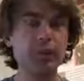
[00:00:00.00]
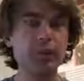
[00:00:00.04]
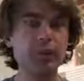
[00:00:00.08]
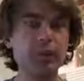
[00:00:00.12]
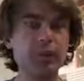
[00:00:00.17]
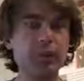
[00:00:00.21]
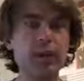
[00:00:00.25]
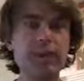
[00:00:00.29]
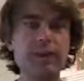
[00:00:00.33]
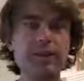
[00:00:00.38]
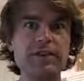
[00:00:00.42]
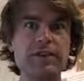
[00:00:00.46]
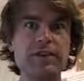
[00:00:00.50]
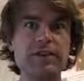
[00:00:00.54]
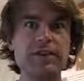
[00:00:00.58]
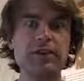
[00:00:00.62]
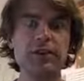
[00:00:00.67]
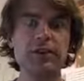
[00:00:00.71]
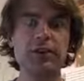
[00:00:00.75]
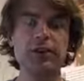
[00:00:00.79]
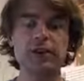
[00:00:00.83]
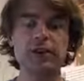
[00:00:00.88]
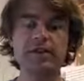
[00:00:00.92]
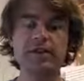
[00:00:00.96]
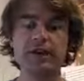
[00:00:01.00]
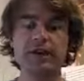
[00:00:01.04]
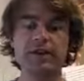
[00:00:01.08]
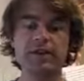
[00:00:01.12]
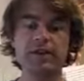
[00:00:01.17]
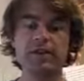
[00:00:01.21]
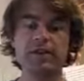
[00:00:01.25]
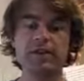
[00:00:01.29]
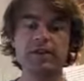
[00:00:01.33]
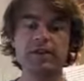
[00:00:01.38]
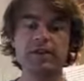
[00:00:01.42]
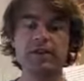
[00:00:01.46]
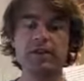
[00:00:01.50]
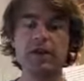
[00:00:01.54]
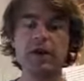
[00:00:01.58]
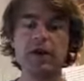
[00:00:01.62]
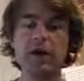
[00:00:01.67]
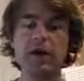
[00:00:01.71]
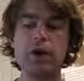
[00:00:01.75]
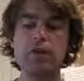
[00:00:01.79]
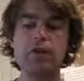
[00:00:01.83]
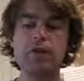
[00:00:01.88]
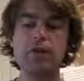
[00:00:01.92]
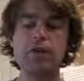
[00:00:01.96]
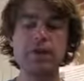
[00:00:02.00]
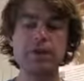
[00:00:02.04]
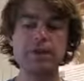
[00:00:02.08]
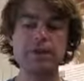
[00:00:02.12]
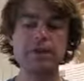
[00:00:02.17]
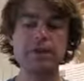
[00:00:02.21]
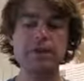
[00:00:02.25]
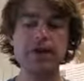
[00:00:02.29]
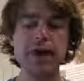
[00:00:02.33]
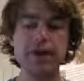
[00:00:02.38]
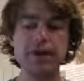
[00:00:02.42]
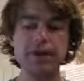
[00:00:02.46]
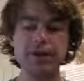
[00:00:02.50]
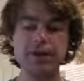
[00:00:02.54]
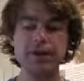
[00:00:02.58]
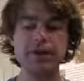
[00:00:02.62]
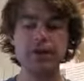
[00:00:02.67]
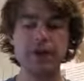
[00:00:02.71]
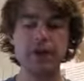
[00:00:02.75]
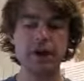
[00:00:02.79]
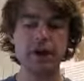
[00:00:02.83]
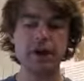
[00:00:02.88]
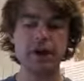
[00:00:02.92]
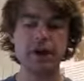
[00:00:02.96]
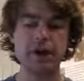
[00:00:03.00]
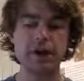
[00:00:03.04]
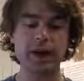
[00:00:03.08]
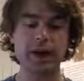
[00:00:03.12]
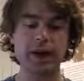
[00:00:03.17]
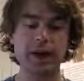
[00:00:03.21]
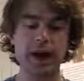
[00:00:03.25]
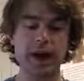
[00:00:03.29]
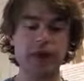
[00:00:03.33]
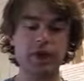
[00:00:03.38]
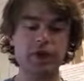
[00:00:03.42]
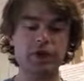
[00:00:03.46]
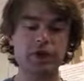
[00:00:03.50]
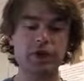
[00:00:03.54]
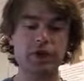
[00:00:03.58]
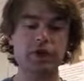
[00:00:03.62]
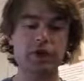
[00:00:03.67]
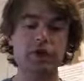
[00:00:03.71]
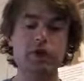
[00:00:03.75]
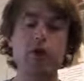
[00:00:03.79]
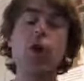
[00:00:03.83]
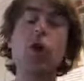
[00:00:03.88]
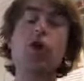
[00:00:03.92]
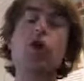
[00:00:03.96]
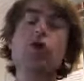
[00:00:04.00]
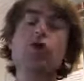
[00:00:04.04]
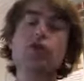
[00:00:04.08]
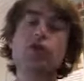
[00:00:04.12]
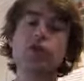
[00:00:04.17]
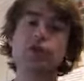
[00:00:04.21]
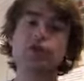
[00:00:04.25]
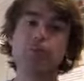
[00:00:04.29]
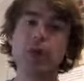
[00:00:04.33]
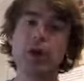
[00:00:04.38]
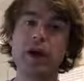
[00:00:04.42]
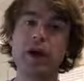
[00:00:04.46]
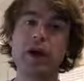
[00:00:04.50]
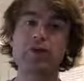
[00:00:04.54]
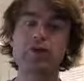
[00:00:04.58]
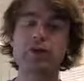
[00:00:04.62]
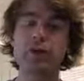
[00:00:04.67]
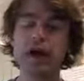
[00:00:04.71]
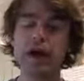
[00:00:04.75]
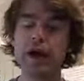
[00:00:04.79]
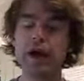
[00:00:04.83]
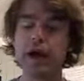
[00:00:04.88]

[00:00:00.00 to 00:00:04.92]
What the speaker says: We need some sort of defense system. So they send this gentleman, Joseph Gardner Swift.